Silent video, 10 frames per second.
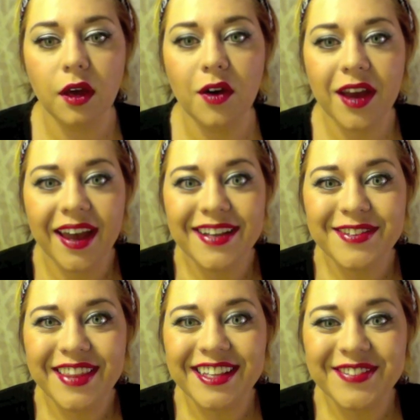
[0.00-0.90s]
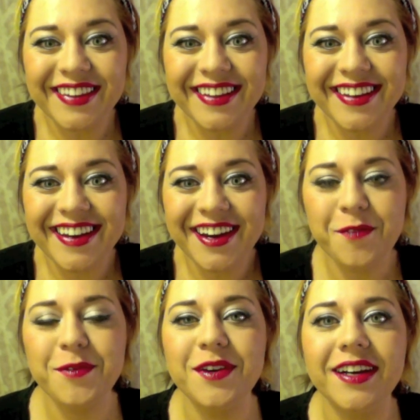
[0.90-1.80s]
Okay guys, so that's my look. I
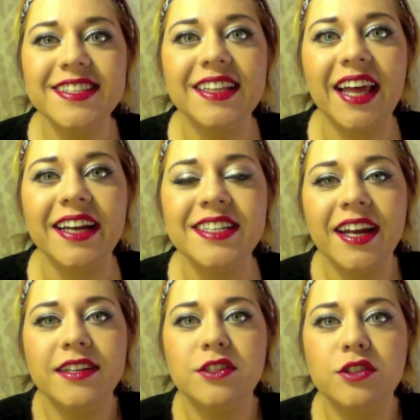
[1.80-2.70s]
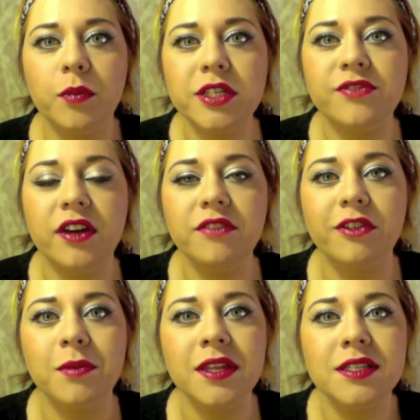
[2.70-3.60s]
hope you guys liked it. I had so much fun
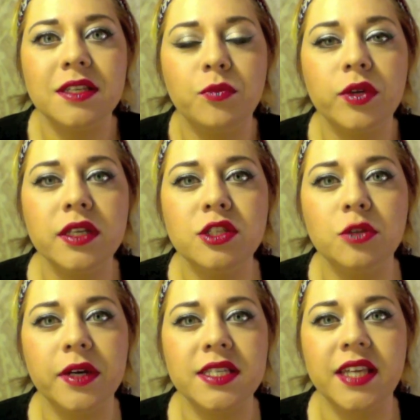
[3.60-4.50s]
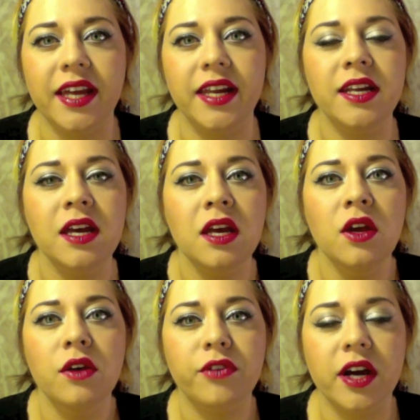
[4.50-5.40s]
filming this. I'm really super excited
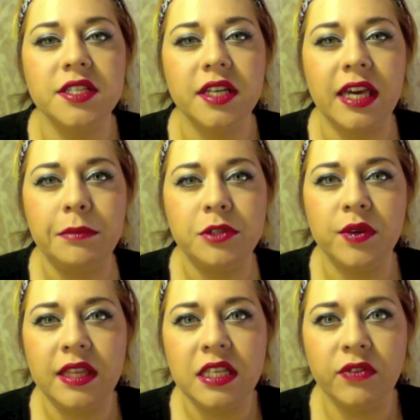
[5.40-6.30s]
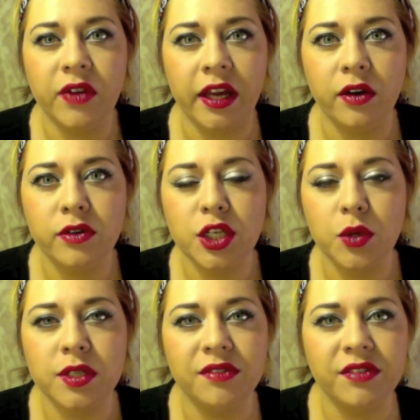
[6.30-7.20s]
for us to keep doing these videos. You
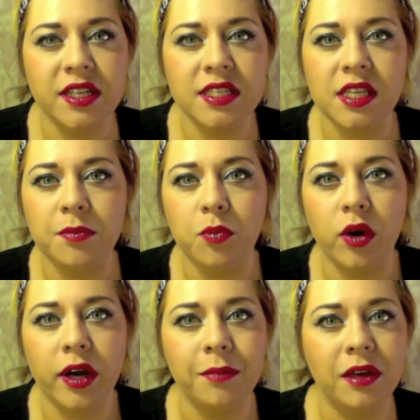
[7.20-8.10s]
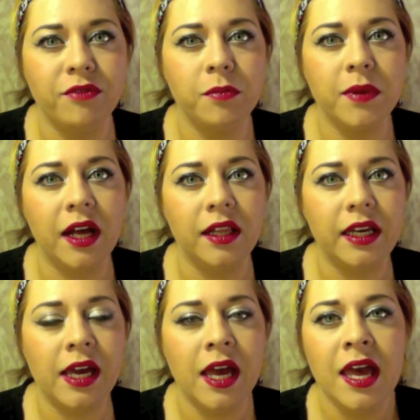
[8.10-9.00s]
will definitely see more coming from
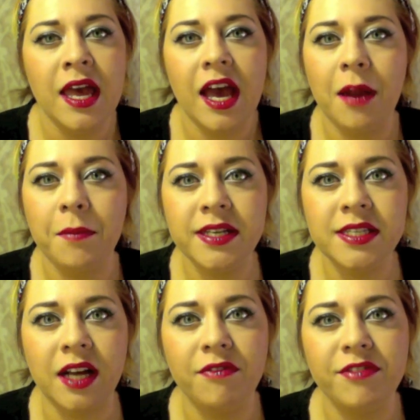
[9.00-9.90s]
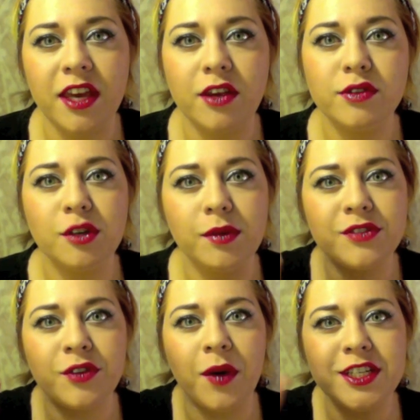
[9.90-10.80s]
Kelly and myself. Thank you so much
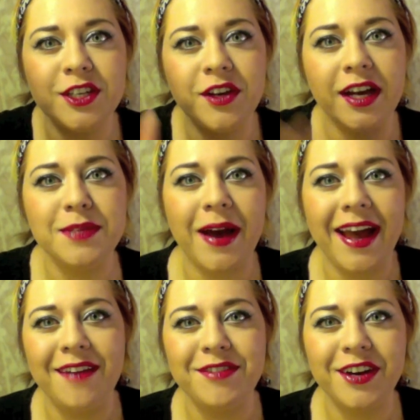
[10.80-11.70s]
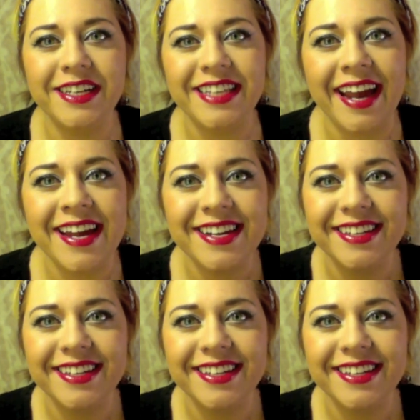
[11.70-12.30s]
for watching, you guys. Bye. Have a great day.